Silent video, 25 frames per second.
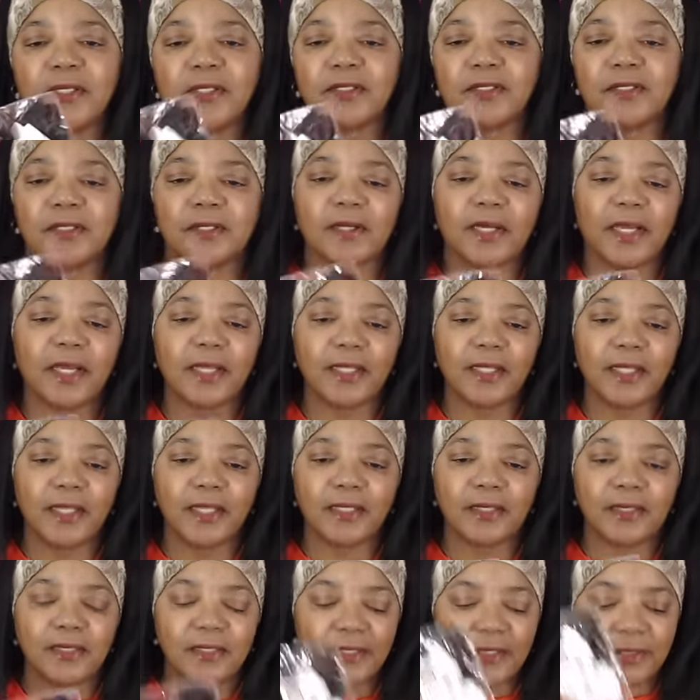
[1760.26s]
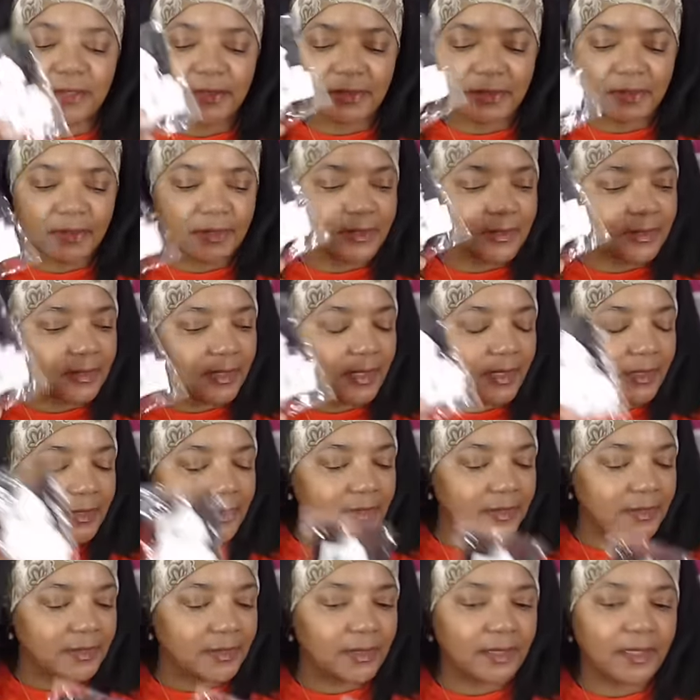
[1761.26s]
so I like these this
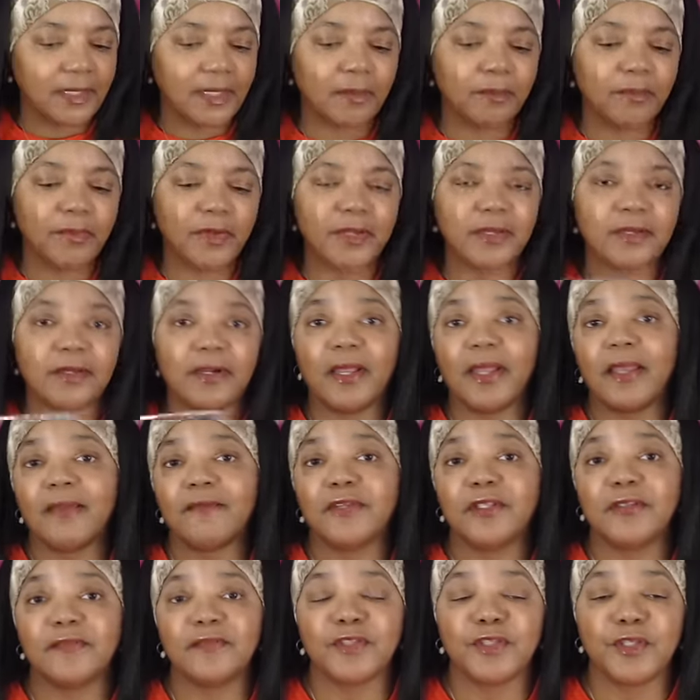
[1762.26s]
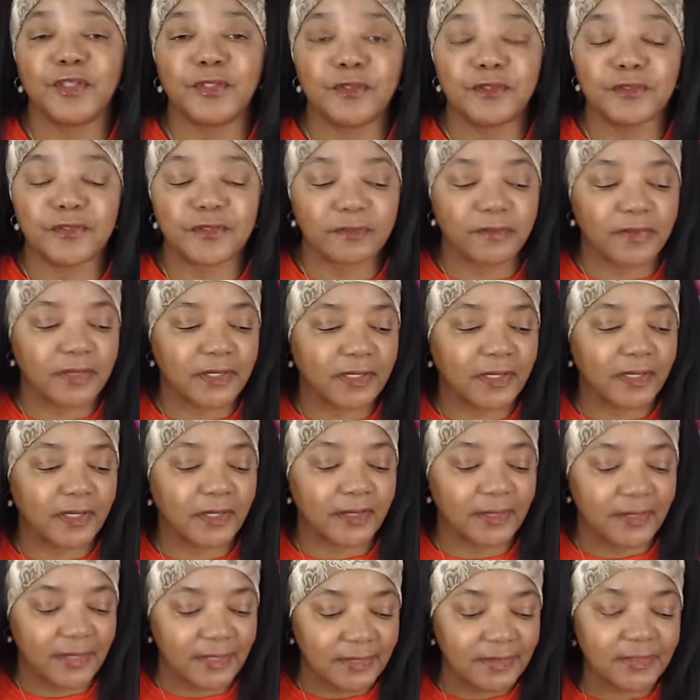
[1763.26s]
idea a lot better I haven't even used it but I
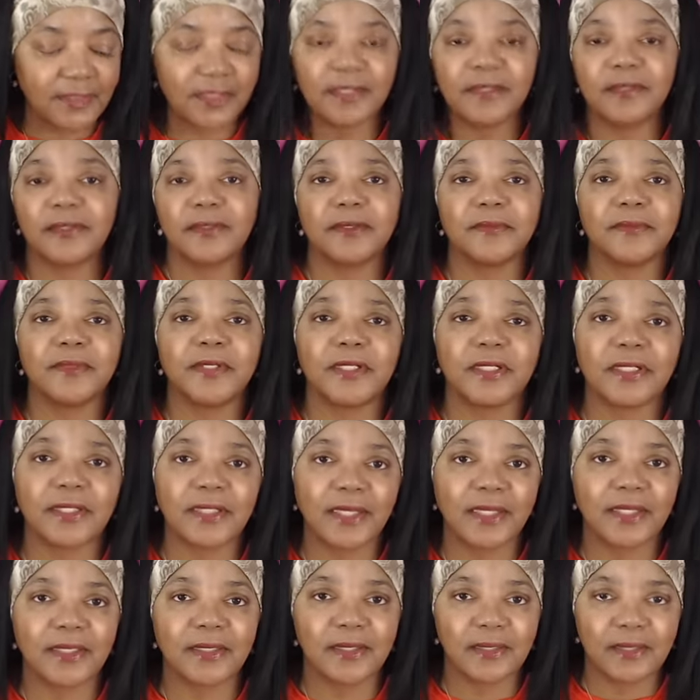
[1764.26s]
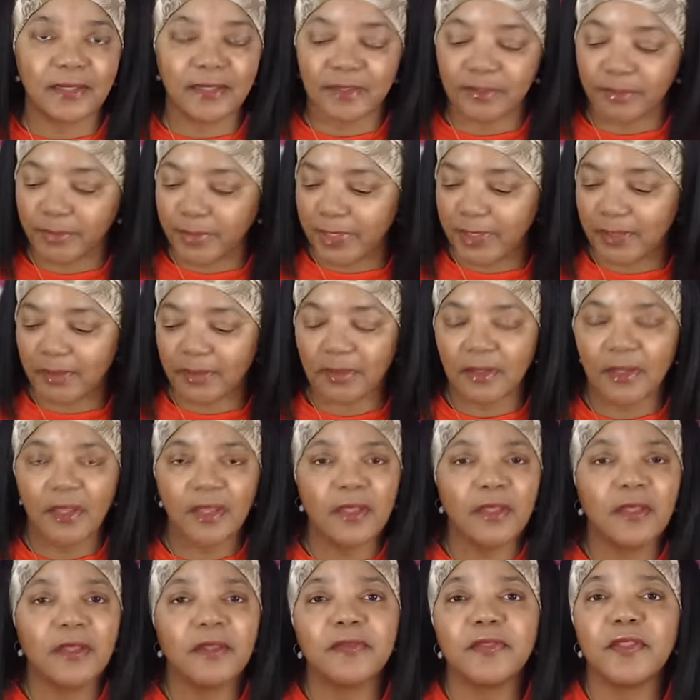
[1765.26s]
can tell I'm gonna like these better
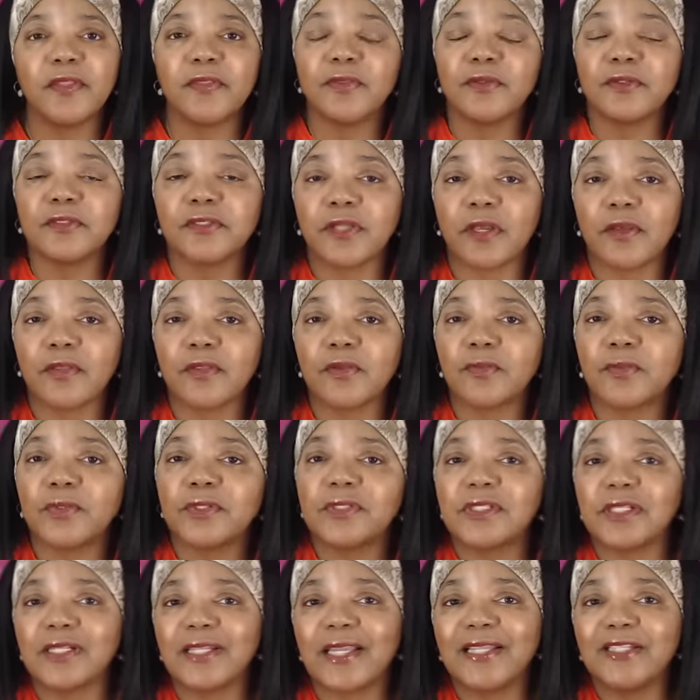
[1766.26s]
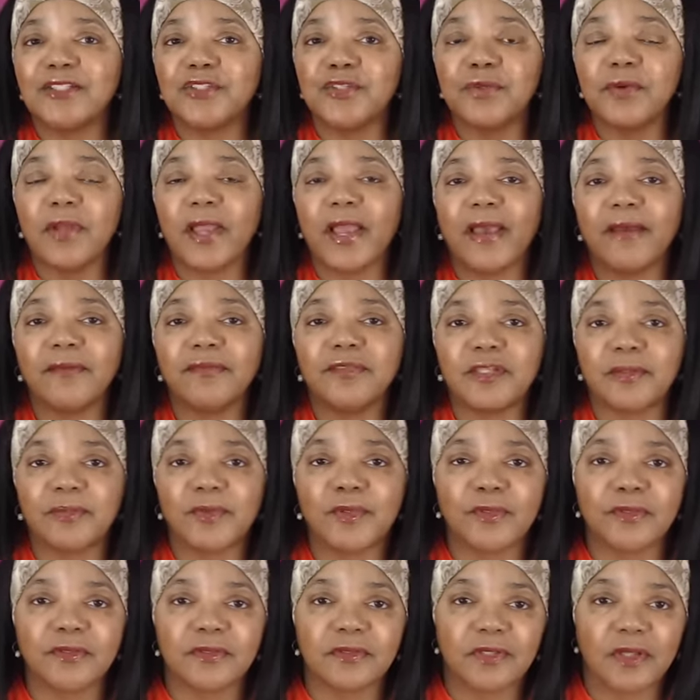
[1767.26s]
than those other ones and I do have some
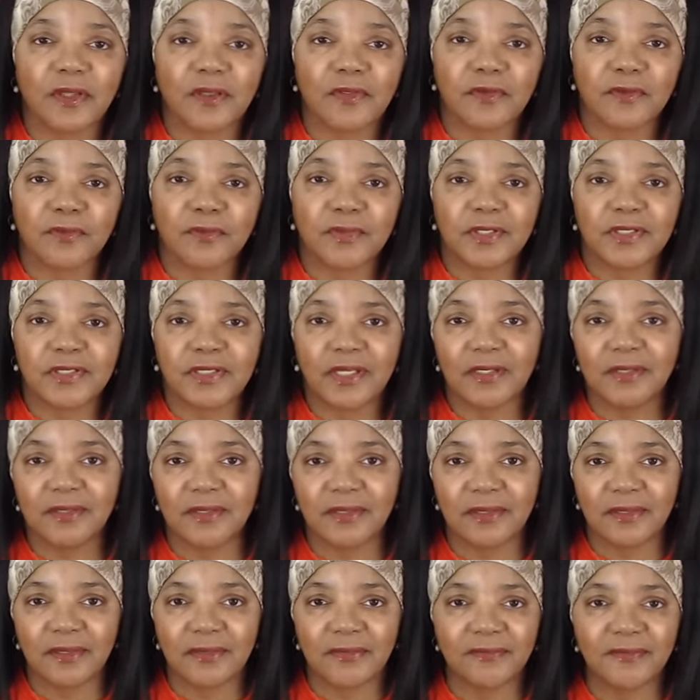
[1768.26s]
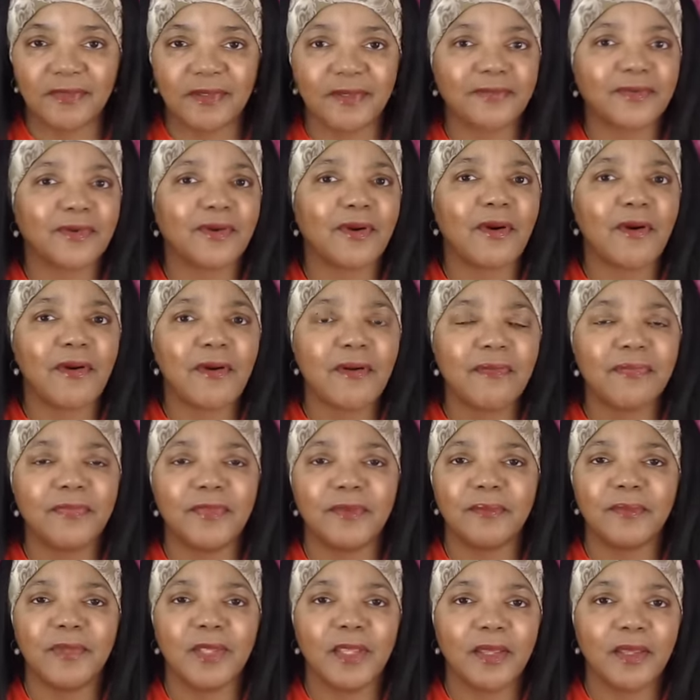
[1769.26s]
of those other ones I just have never hauled
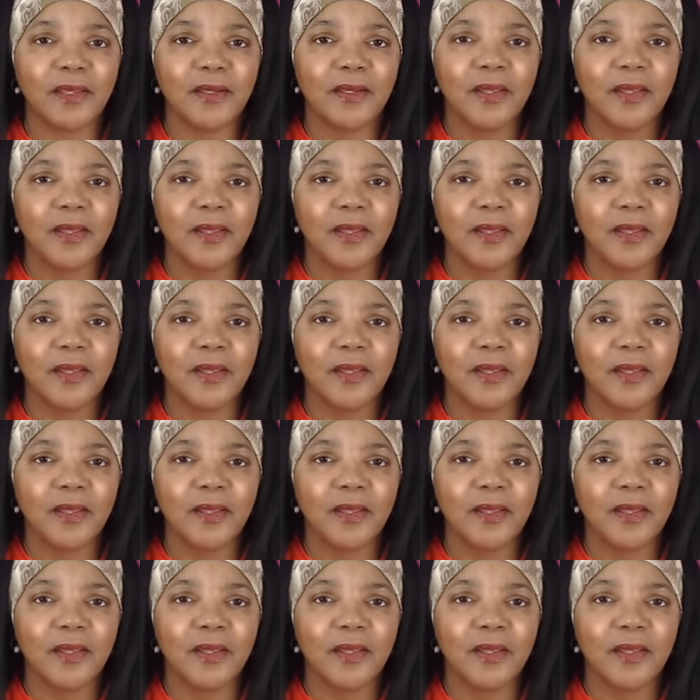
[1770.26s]
them yet